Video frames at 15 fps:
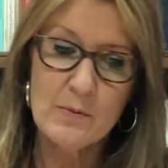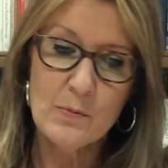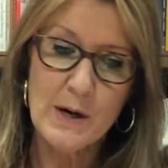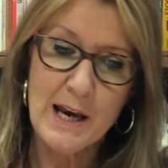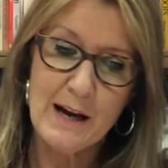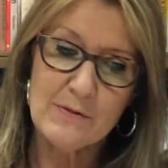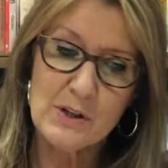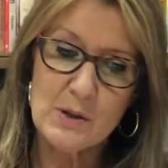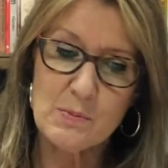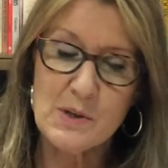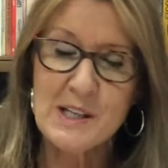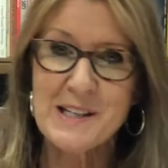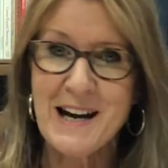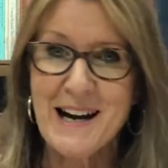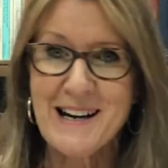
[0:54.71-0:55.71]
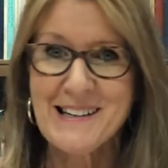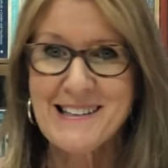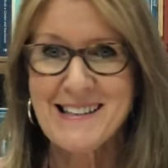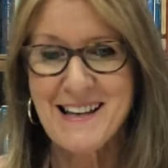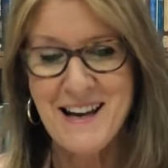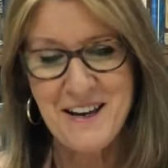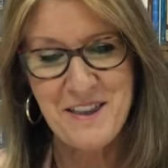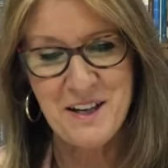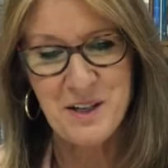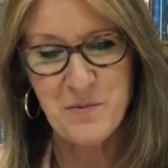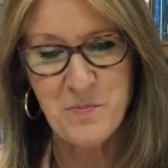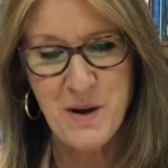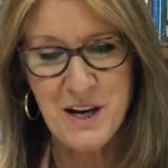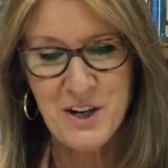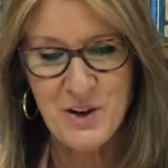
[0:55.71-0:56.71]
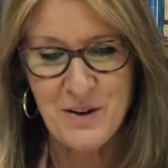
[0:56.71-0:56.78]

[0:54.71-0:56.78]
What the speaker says: We have some stars there. There's a picture